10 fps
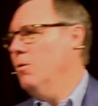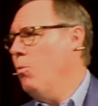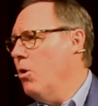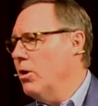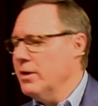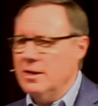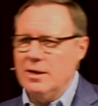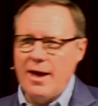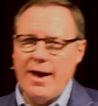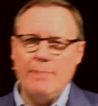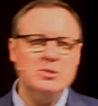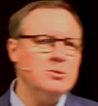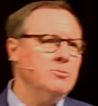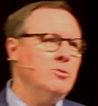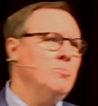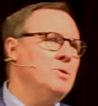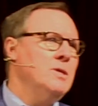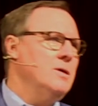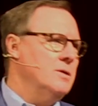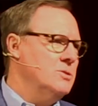walk in absolute
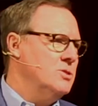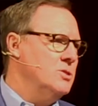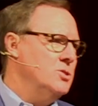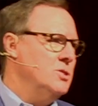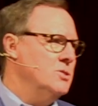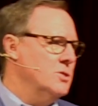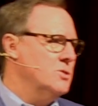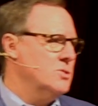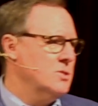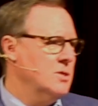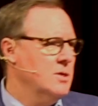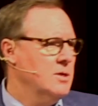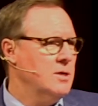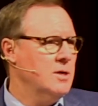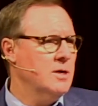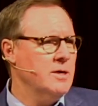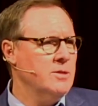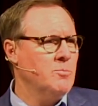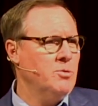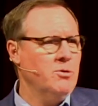obedience to Jesus uh,
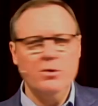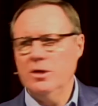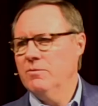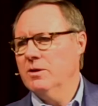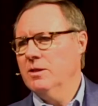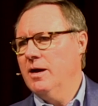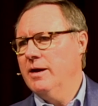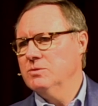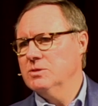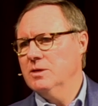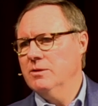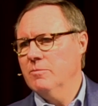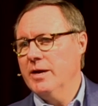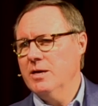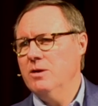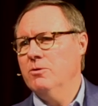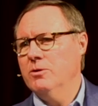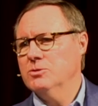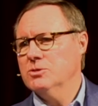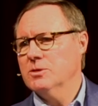in the purity of their lives. And they're my
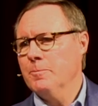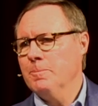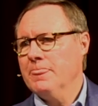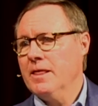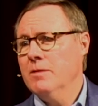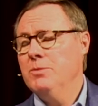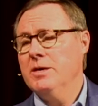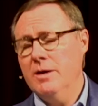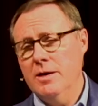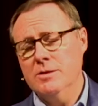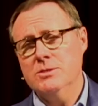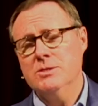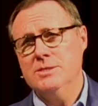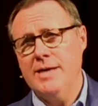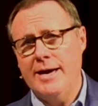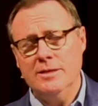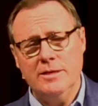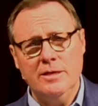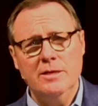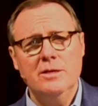heroes. Because,
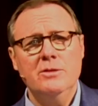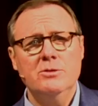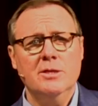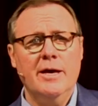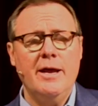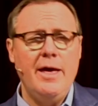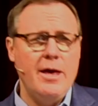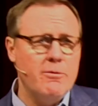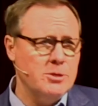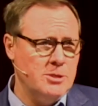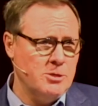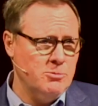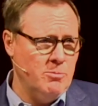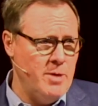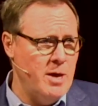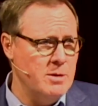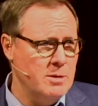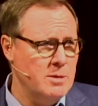sadly, there's a lot of heterosexual men